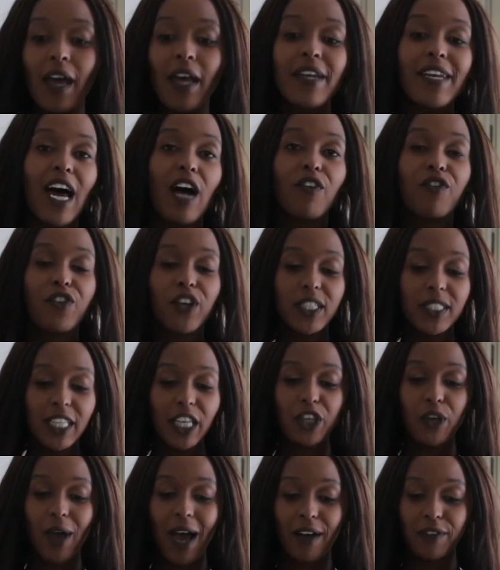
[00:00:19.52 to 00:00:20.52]
Now, first
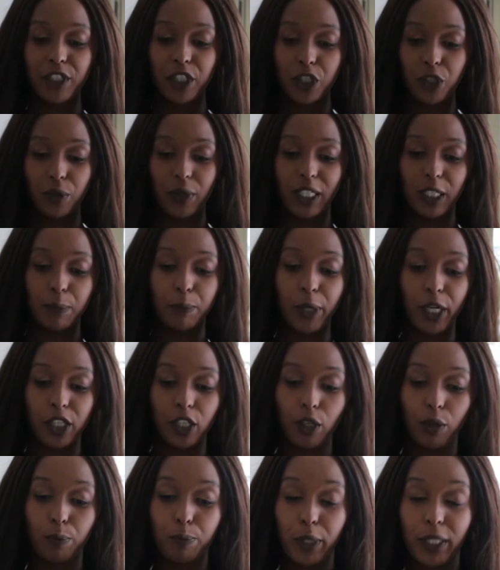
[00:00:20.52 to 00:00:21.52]
thing you have to do is put
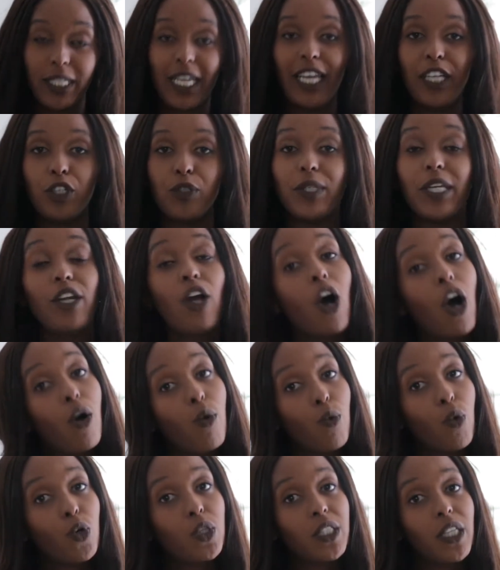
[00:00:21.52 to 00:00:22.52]
the potatoes in hot
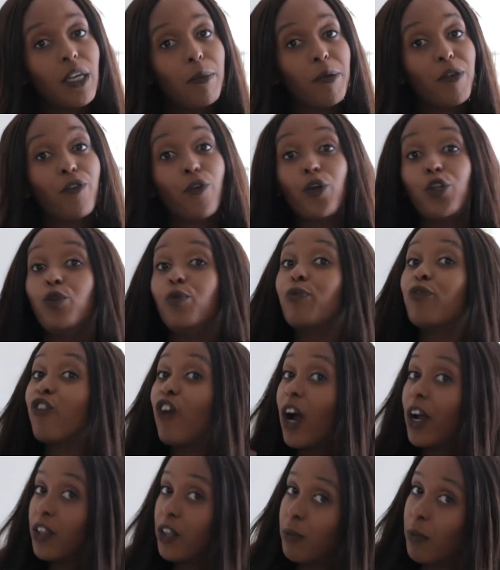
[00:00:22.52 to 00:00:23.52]
water before you
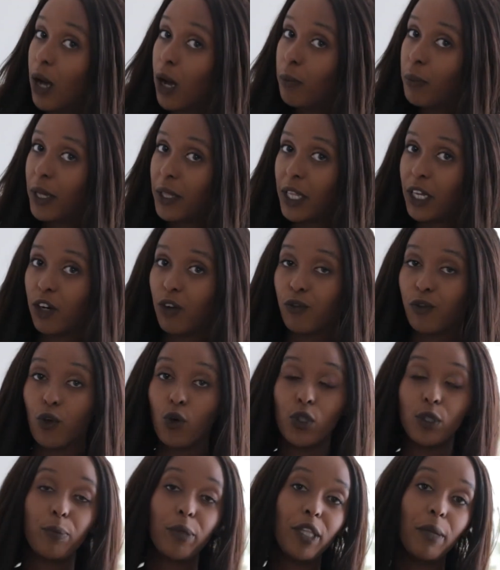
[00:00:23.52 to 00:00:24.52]
fry them up, and then of
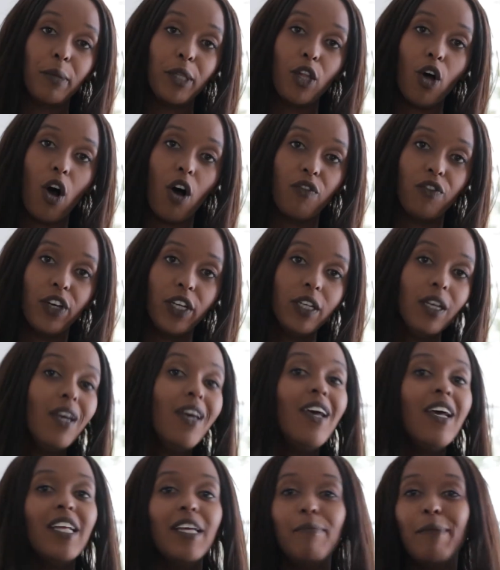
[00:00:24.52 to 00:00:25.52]
course put them in the oven.
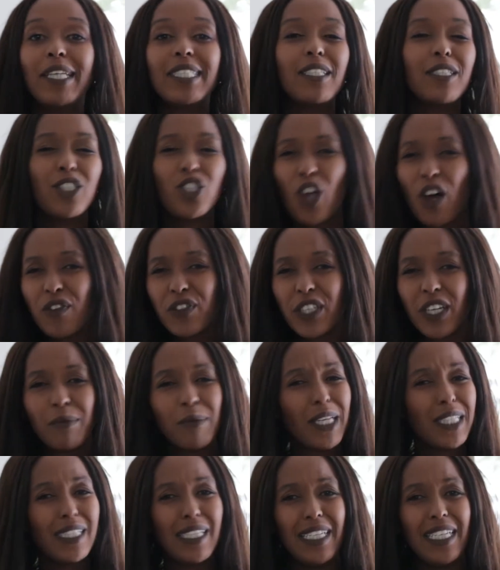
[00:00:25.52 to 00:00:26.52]
It makes it softer, it
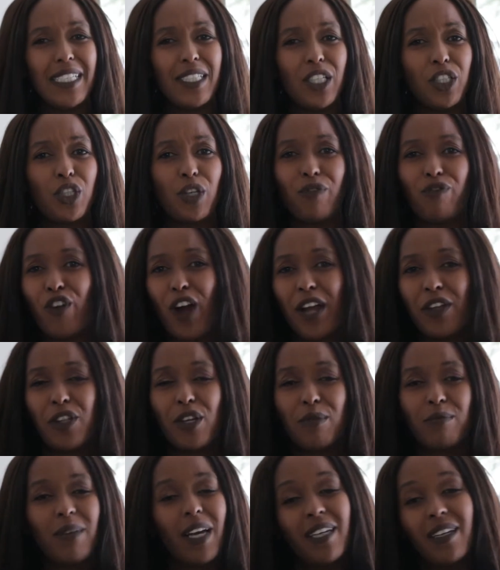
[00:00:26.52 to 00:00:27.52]
makes it easier to fry
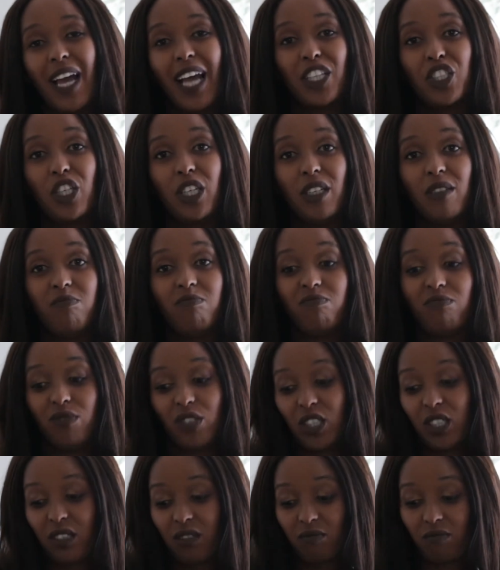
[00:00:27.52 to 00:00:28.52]
them, and actually
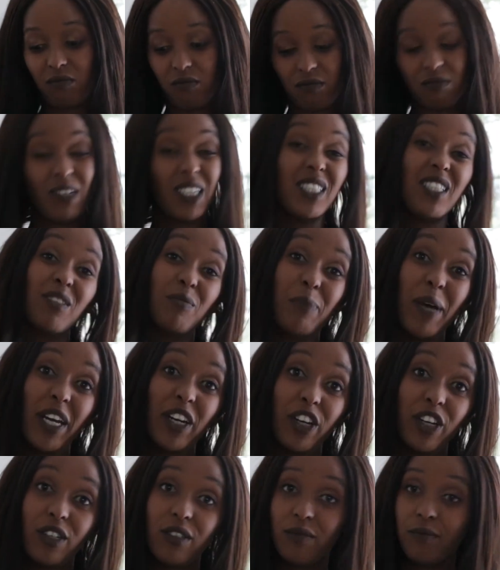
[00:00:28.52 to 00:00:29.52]
just makes it
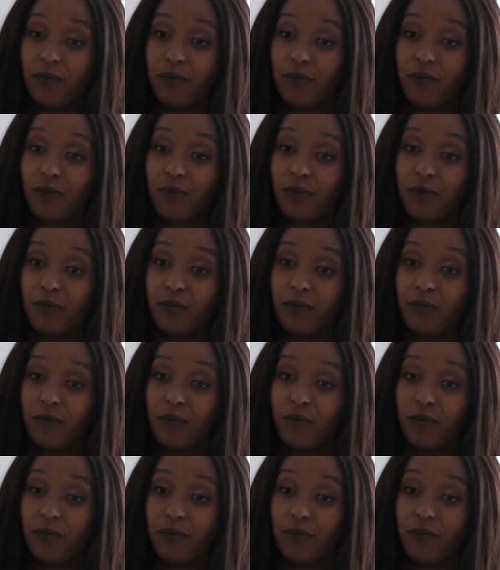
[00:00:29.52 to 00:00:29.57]
better.